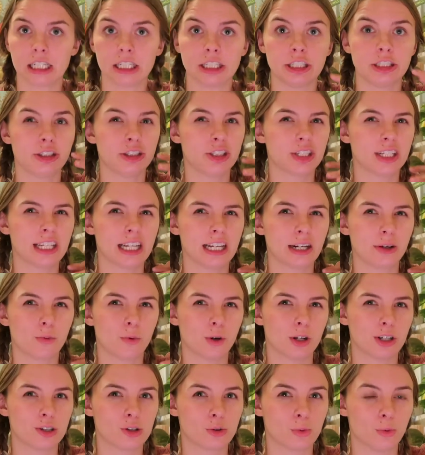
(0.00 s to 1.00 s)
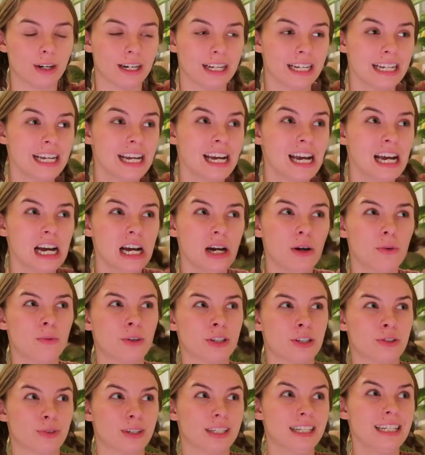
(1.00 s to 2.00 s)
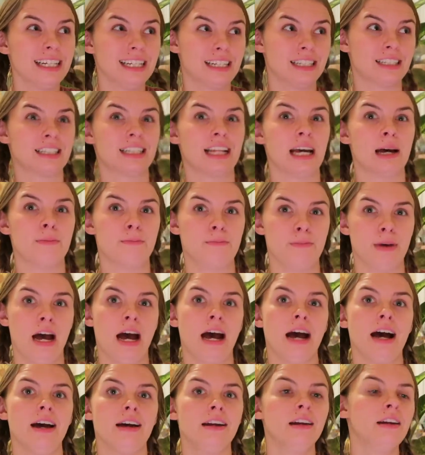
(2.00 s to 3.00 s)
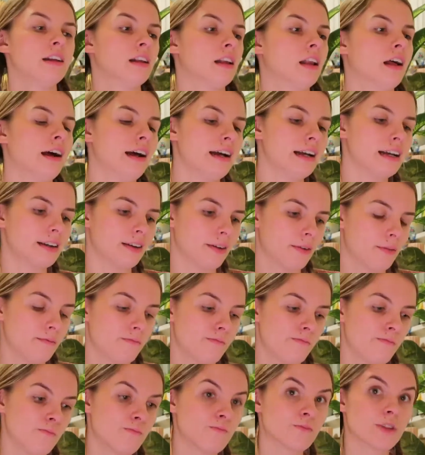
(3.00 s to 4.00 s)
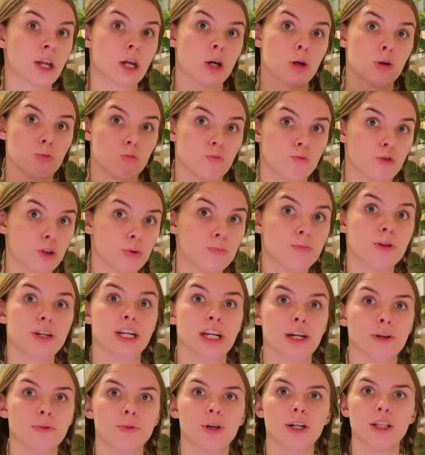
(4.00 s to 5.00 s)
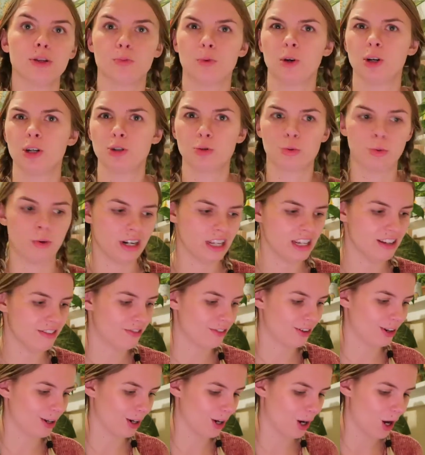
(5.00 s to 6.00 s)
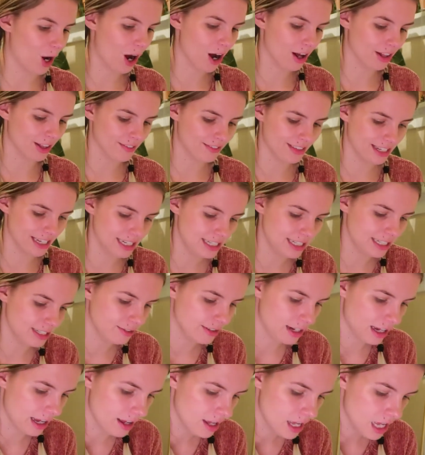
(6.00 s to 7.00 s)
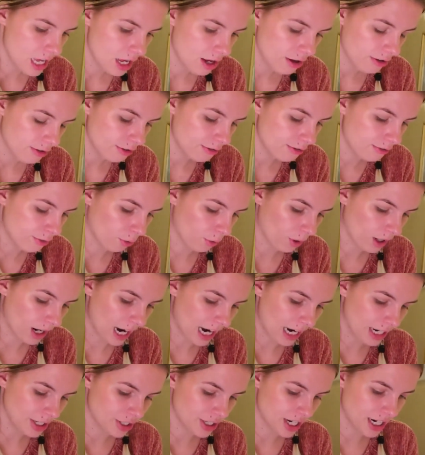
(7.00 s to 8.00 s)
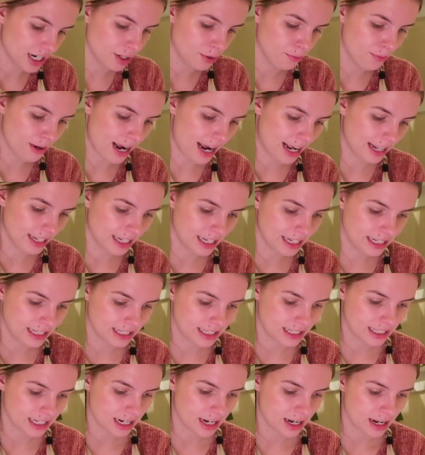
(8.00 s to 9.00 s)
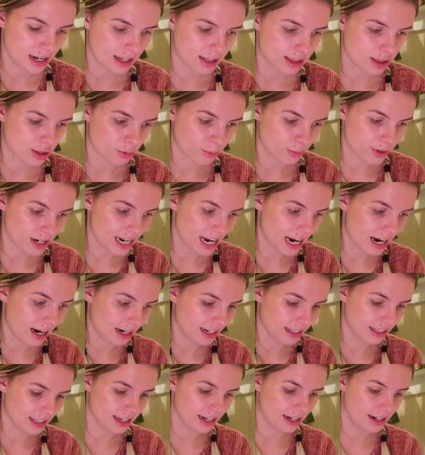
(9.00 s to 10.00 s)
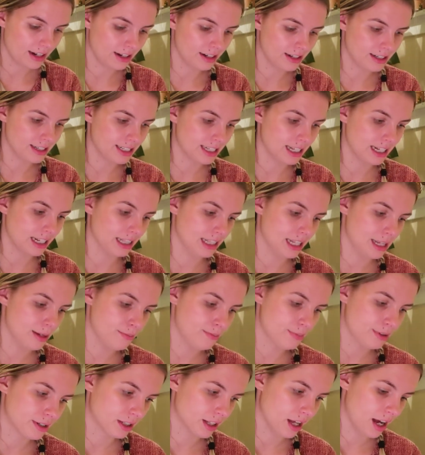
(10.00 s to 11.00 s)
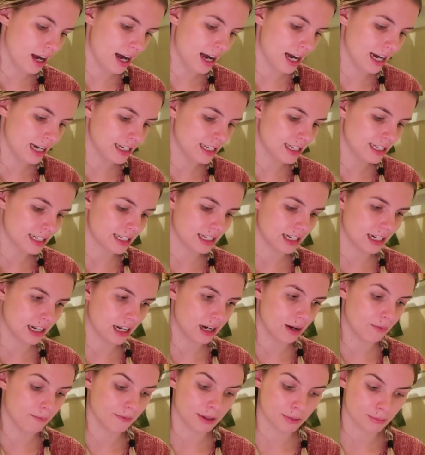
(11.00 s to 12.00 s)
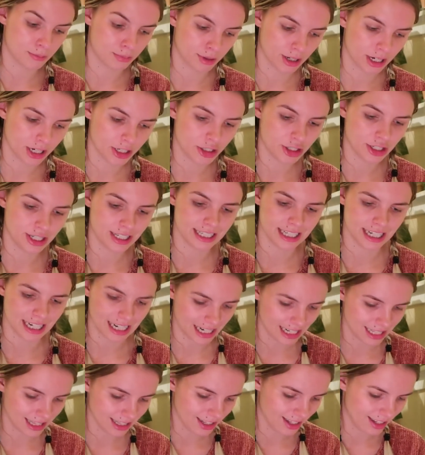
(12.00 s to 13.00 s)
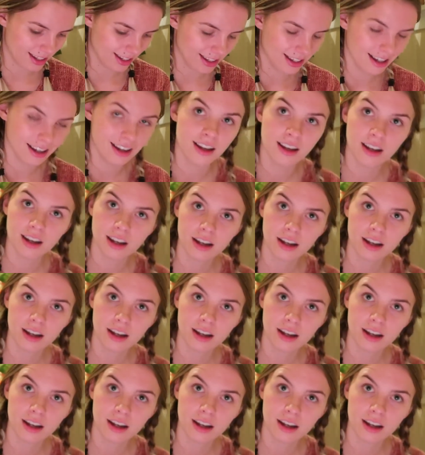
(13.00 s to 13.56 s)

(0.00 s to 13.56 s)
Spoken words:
It's usually like $120, which really isn't that bad. Like to begin with, $120 for all of this. You get 4 eyeshadow palettes, 3 highlighters, the lip gloss, the brushes, and the